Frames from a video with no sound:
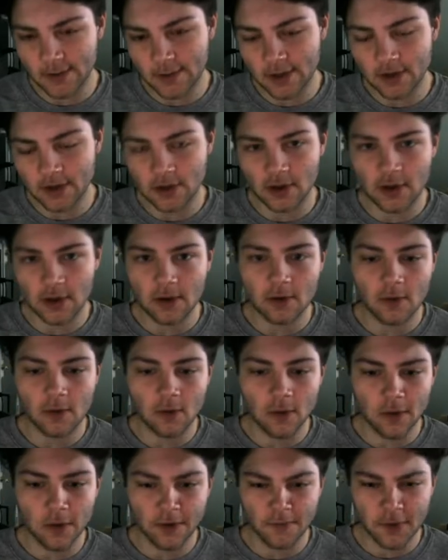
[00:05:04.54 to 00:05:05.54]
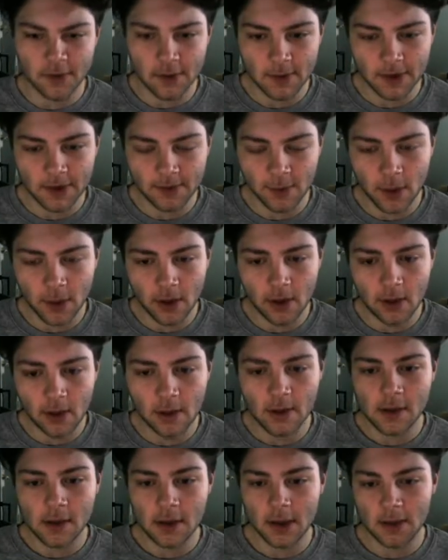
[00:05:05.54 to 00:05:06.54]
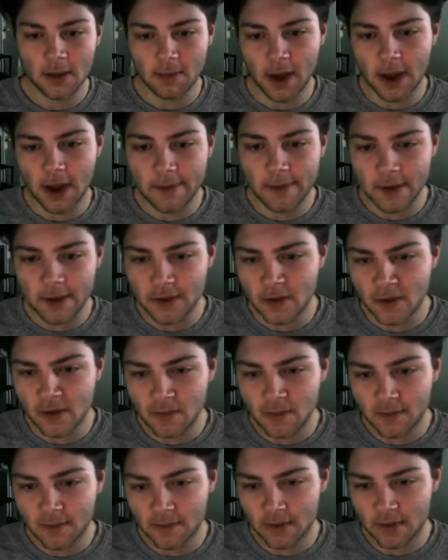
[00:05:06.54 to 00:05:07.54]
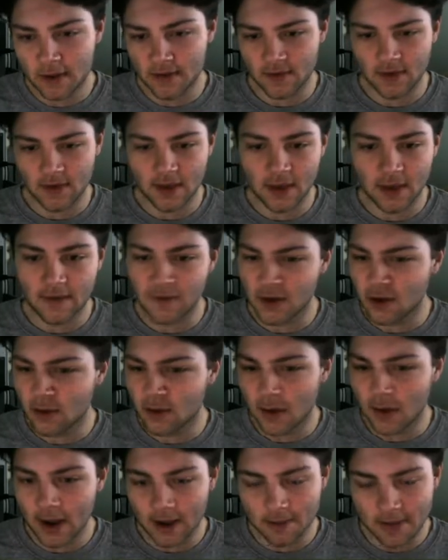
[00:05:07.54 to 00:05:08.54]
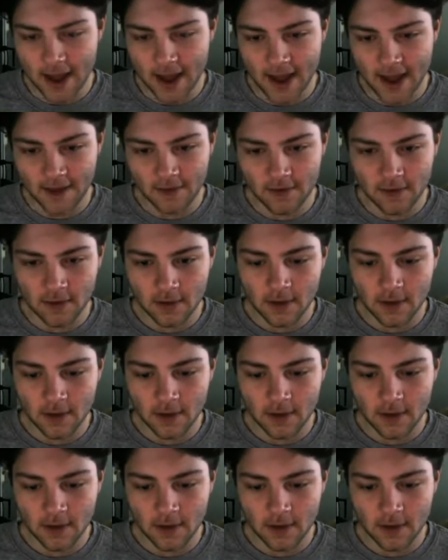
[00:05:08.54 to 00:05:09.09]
The Show or in real baseball, in my opinion, is giving away at bats.